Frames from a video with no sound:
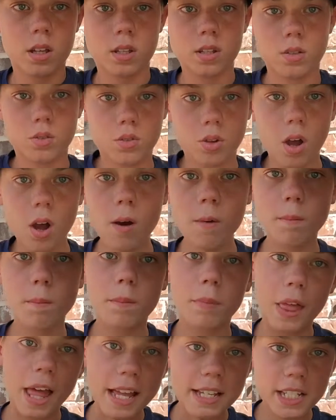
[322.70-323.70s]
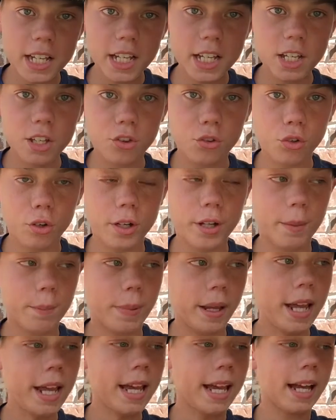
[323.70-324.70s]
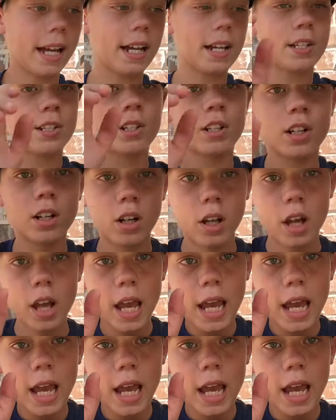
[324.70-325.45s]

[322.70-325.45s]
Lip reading: So that's how you throw your bait caster.